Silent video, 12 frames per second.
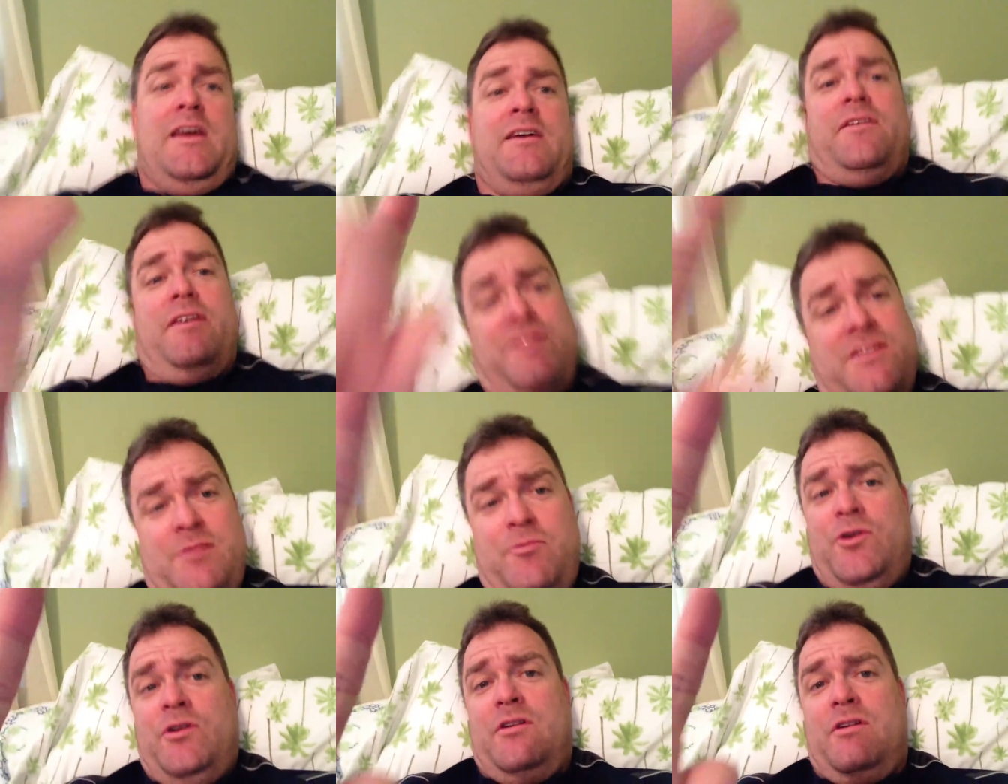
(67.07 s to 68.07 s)
If
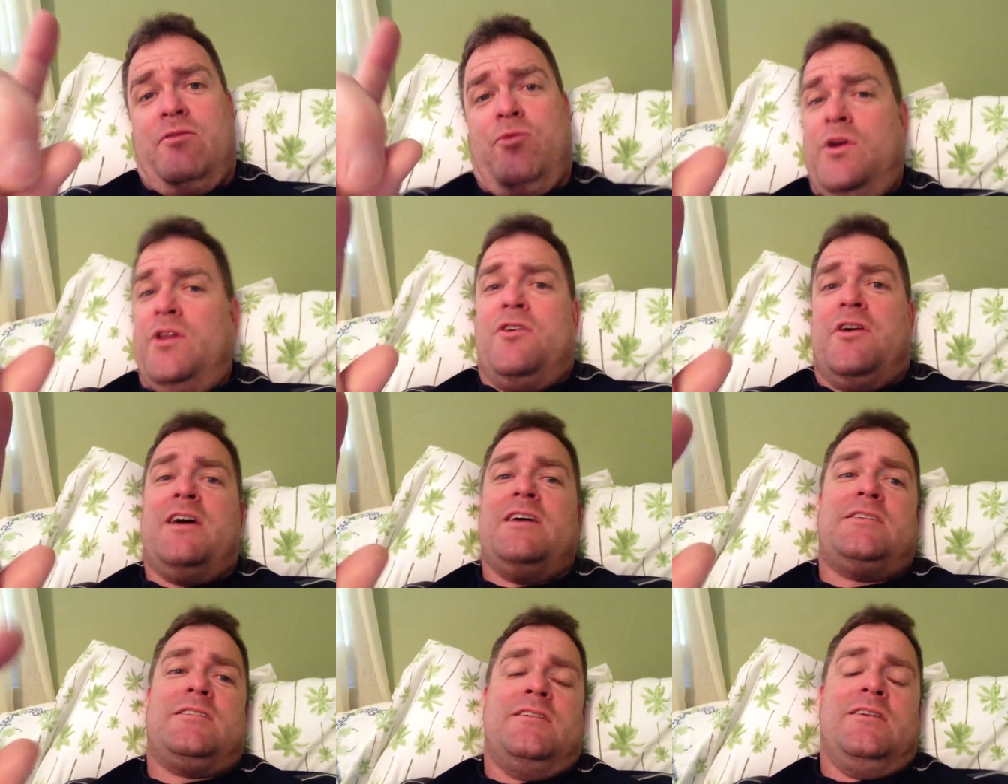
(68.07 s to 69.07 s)
one of you
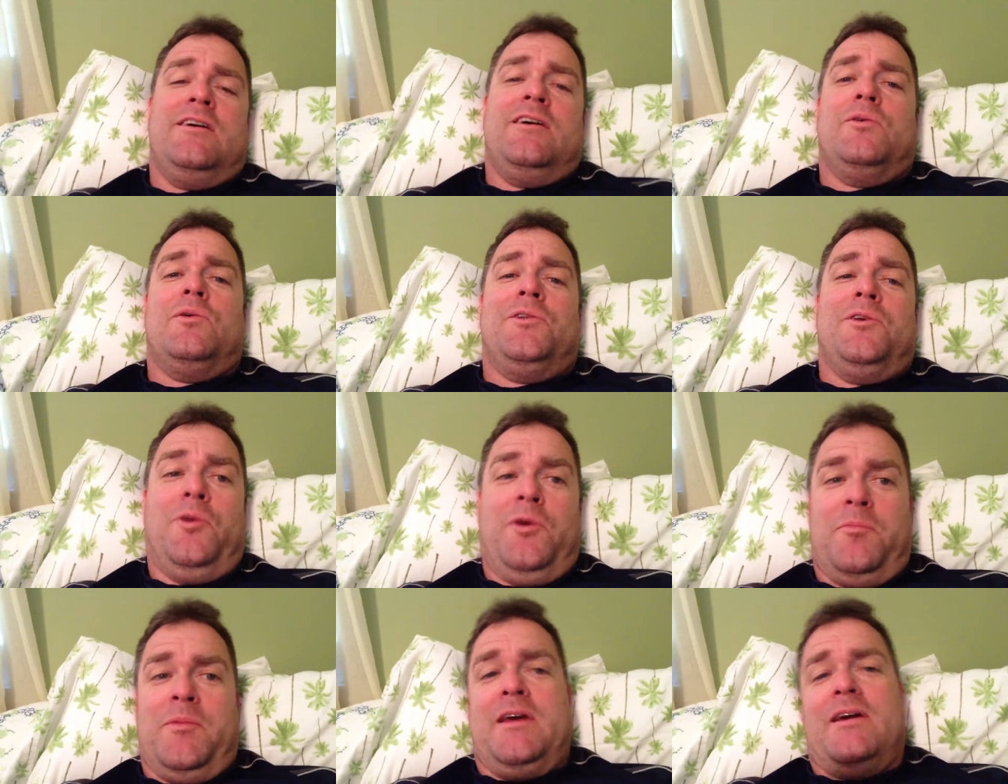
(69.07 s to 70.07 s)
guys will do it
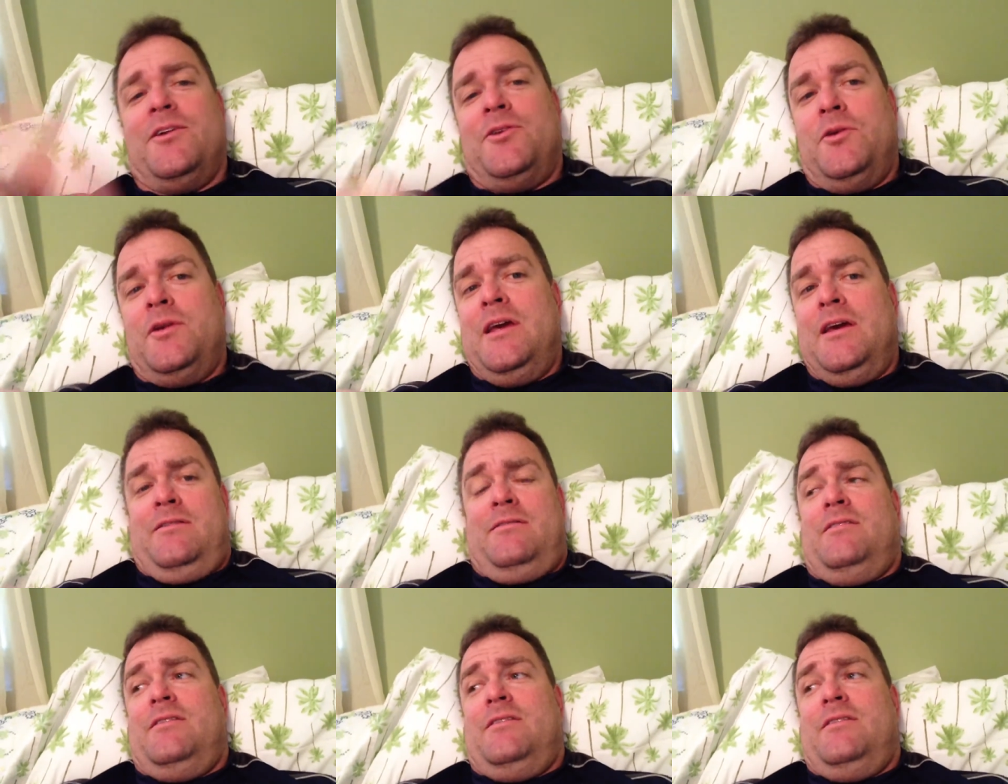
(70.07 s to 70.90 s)
with me, I'll do it again.